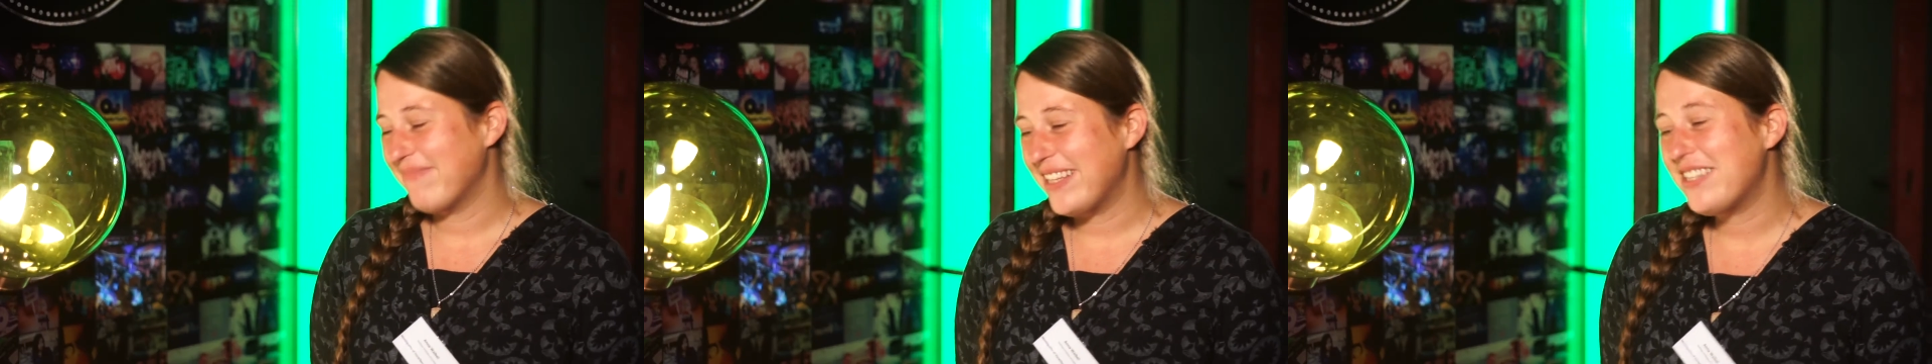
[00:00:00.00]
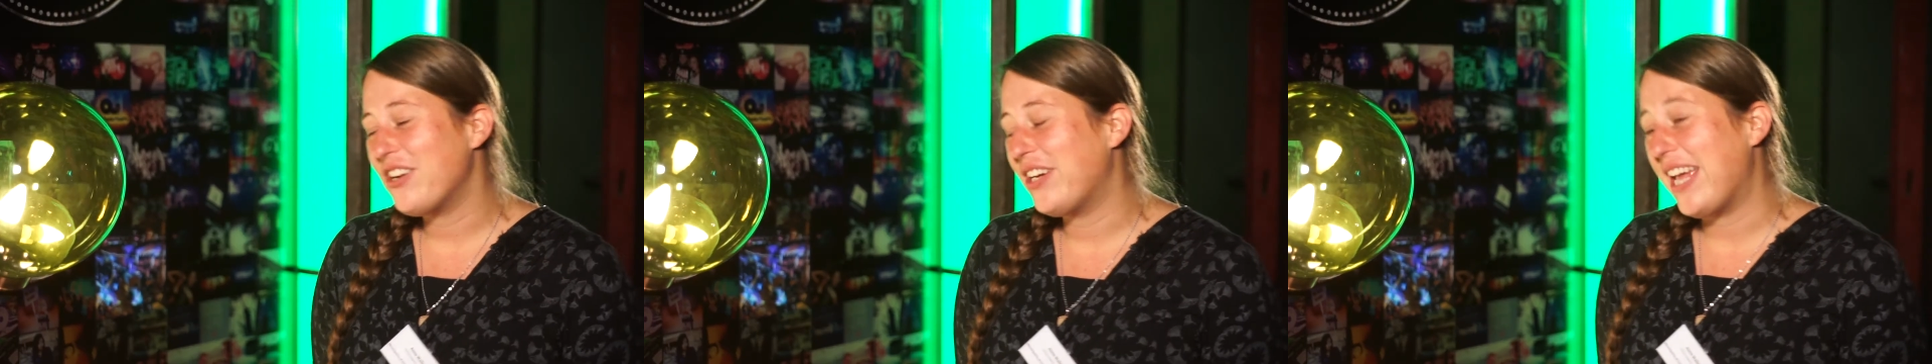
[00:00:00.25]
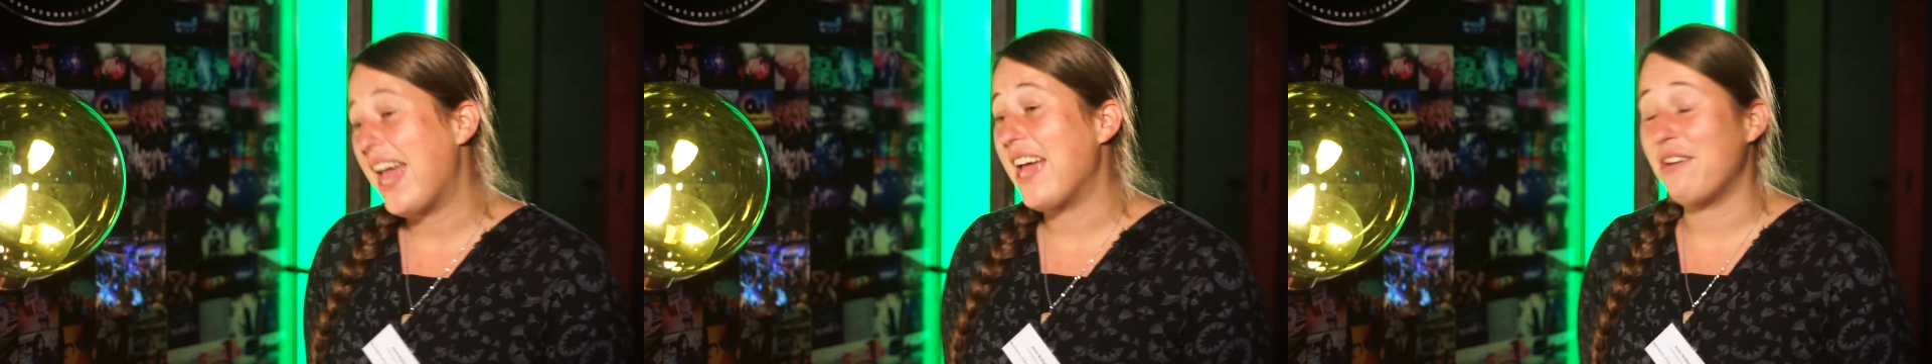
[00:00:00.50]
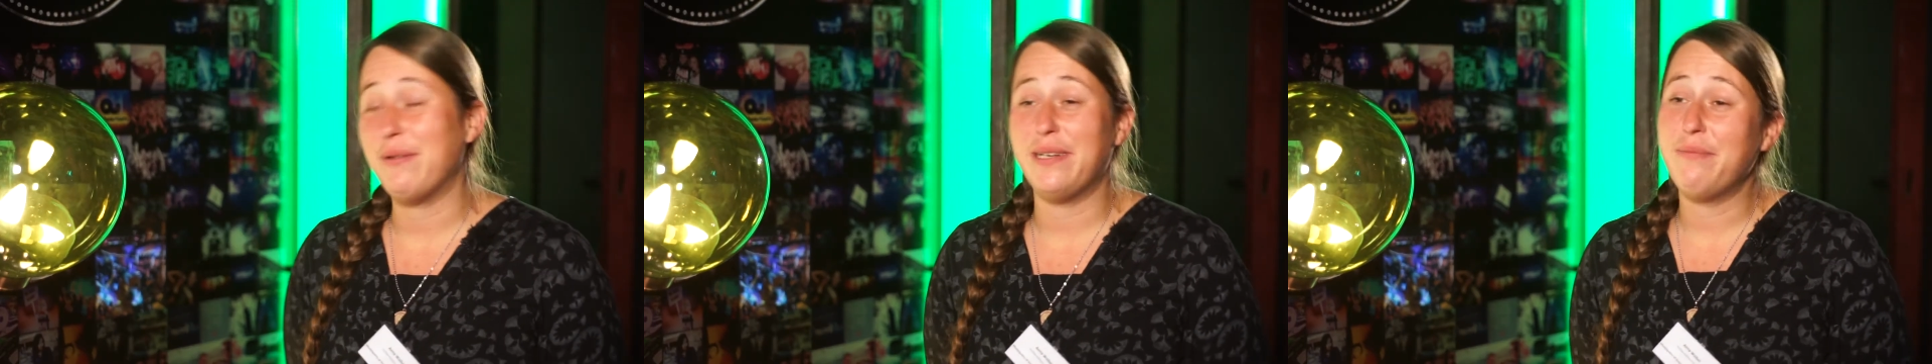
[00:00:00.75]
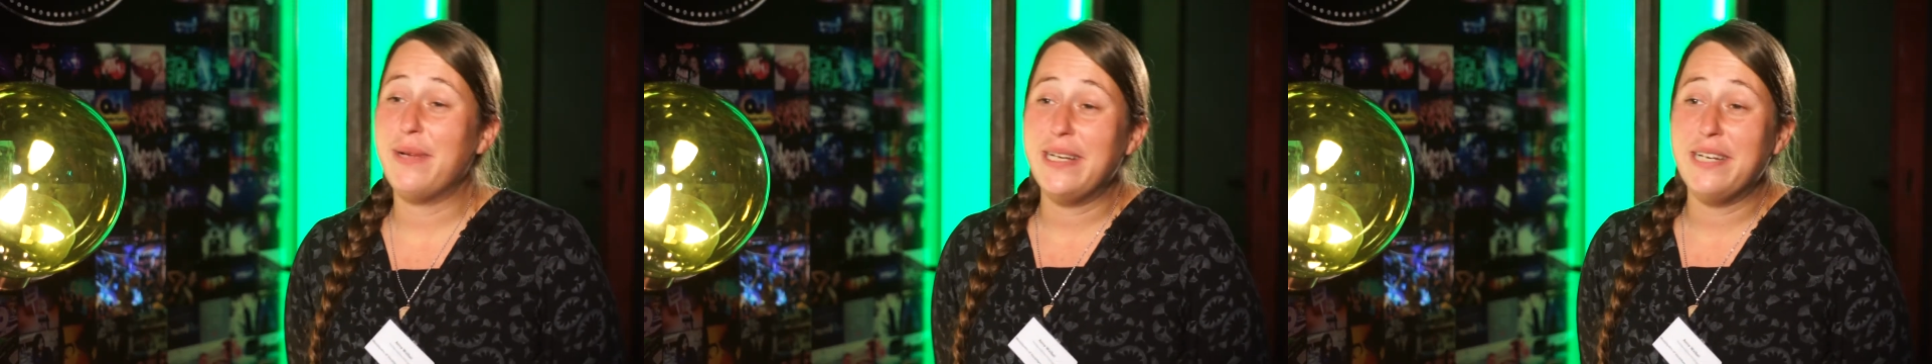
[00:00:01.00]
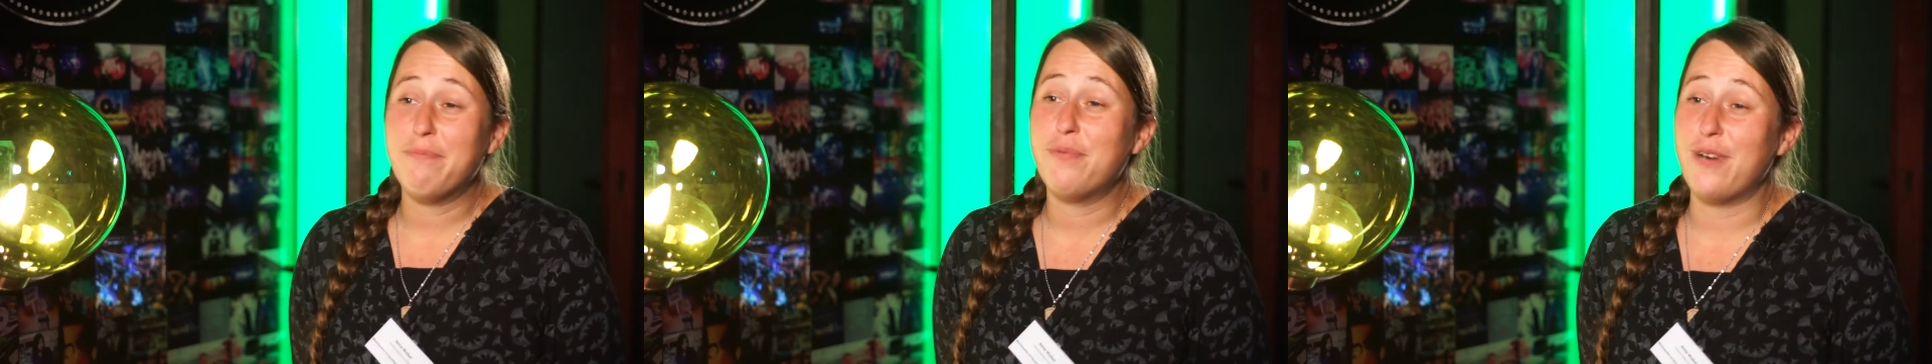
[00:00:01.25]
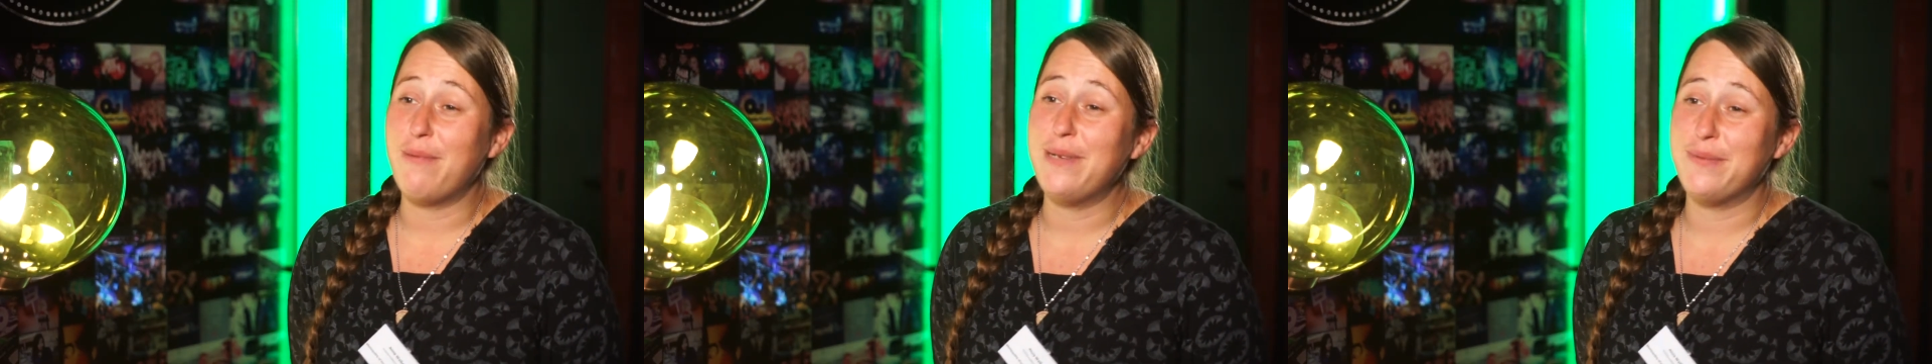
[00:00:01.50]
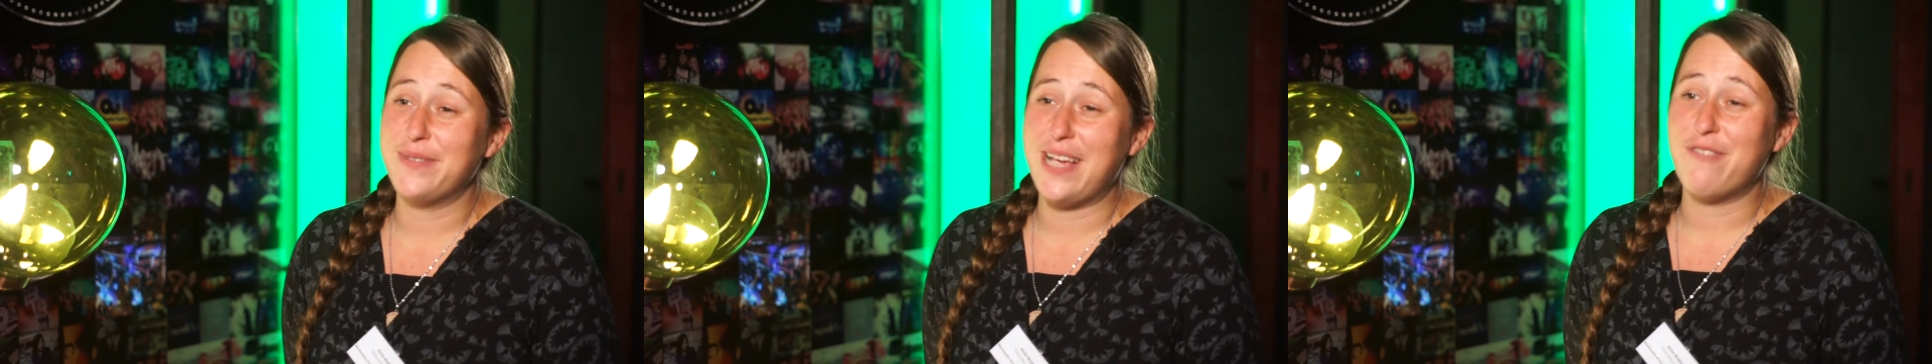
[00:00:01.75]
It's okay, I mean, the
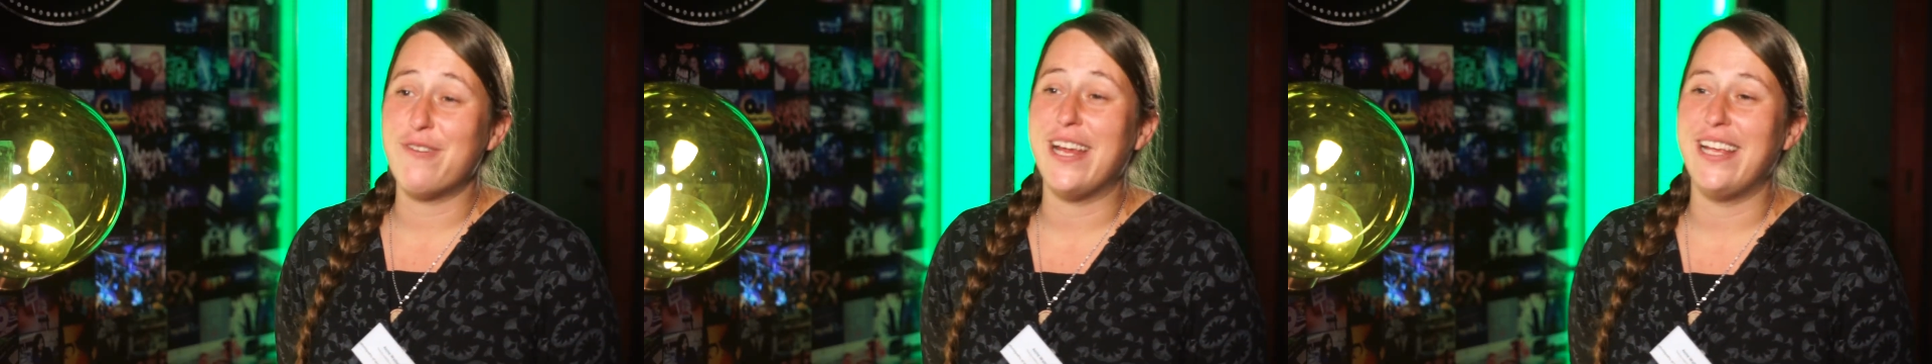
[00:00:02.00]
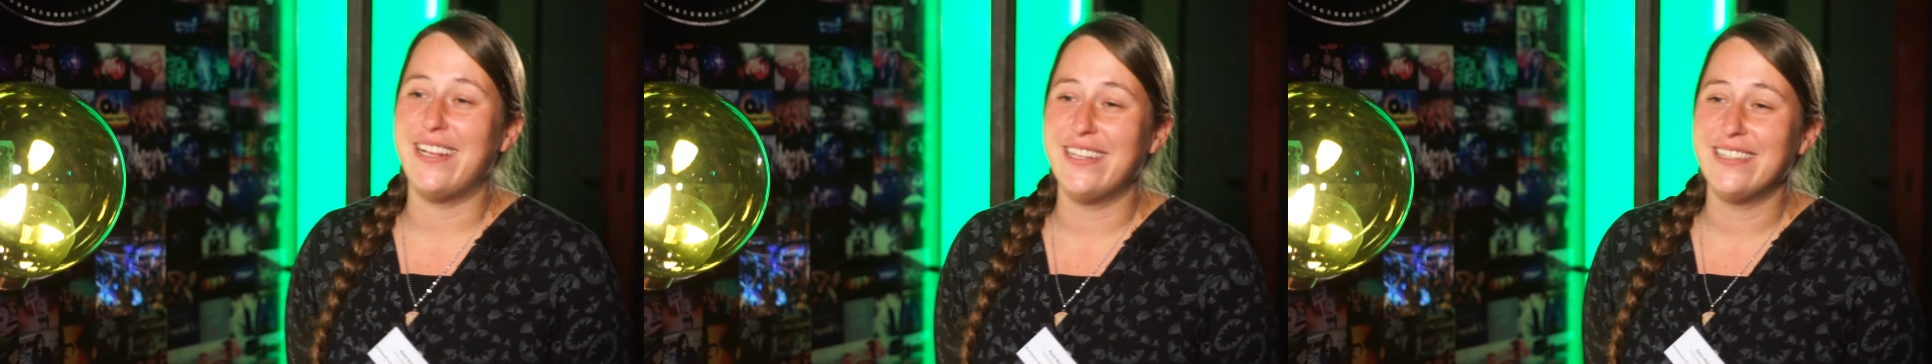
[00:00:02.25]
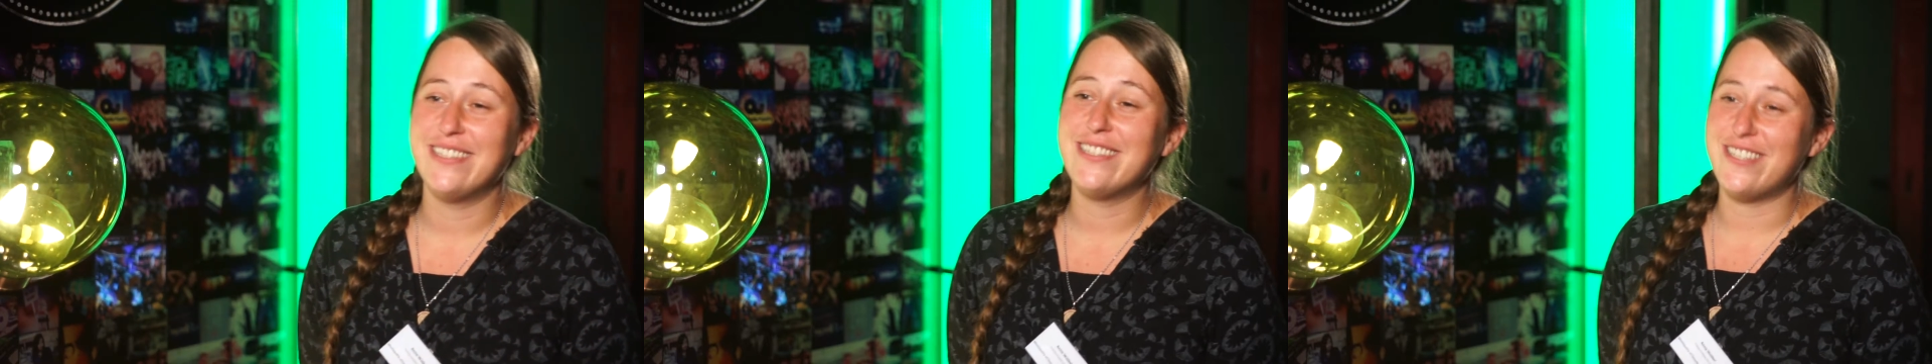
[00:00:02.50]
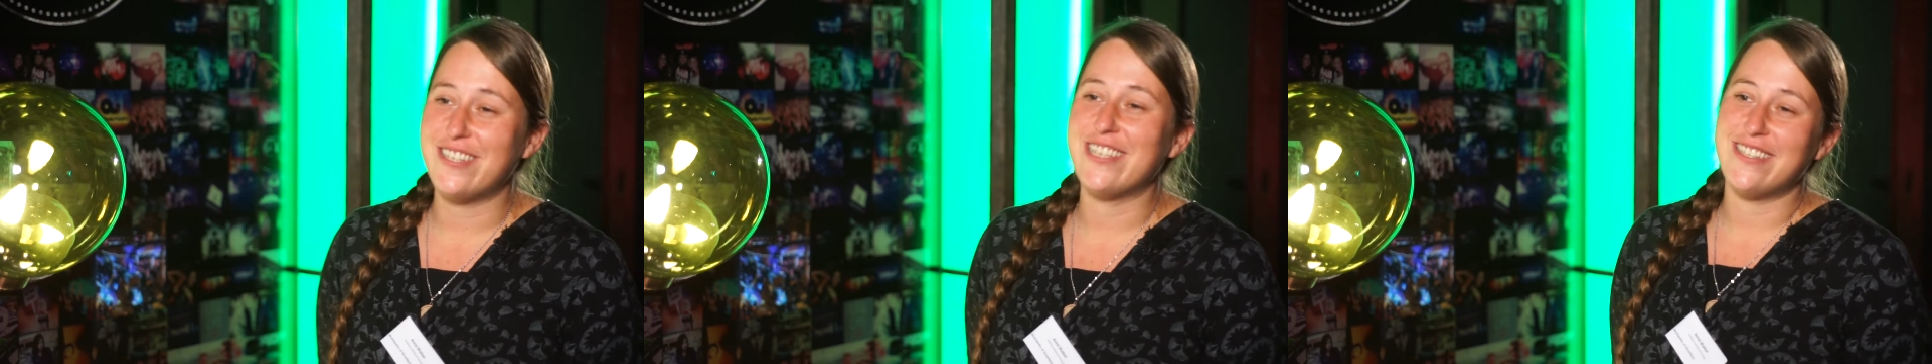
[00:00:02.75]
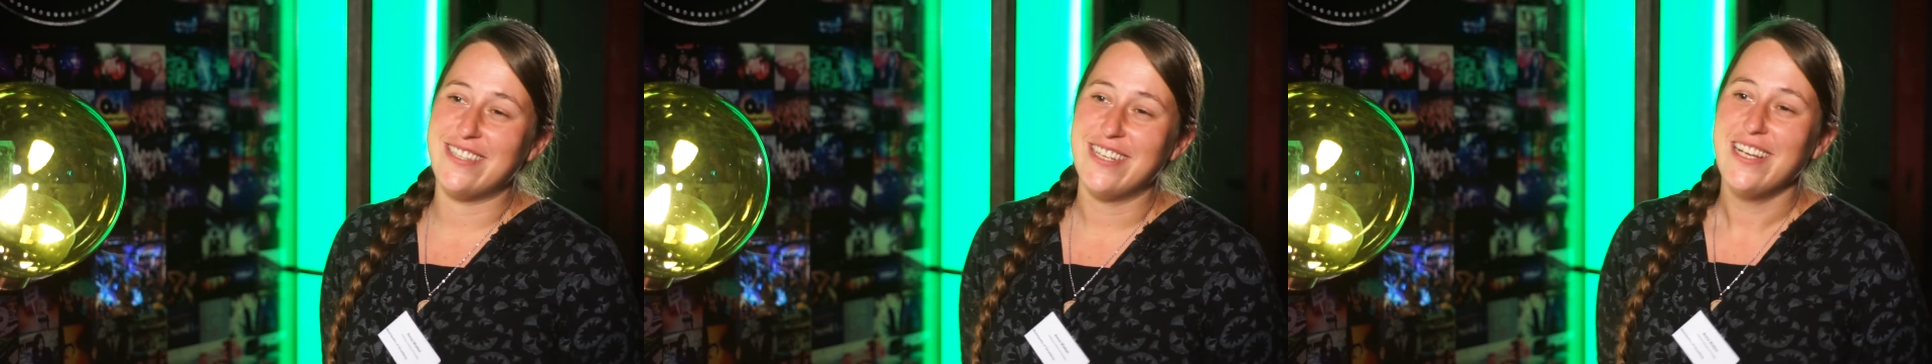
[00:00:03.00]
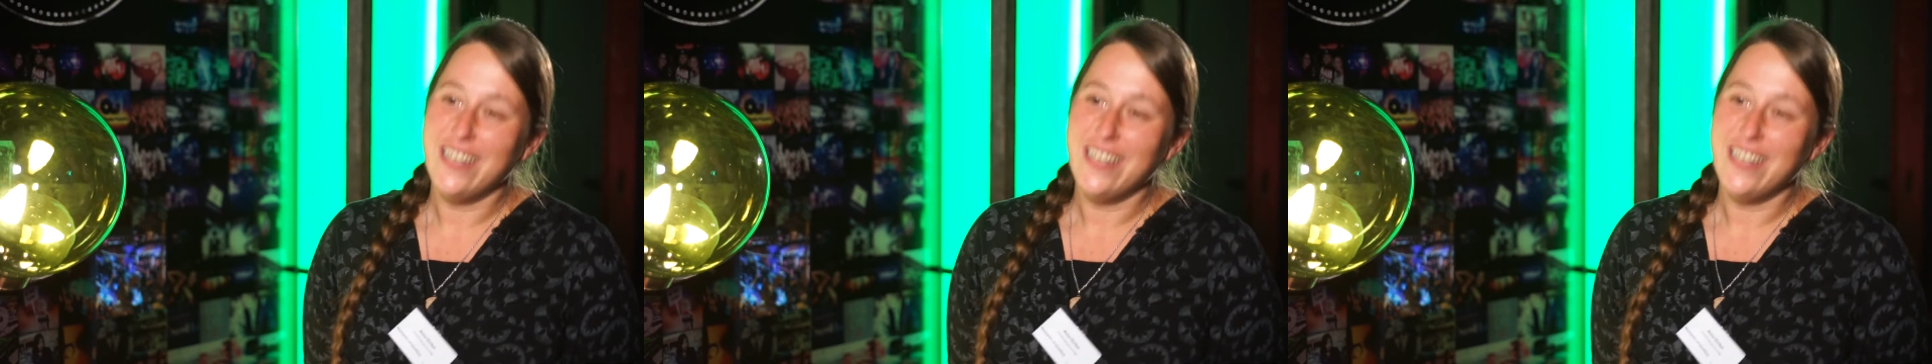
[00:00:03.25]
problems are real. It's just,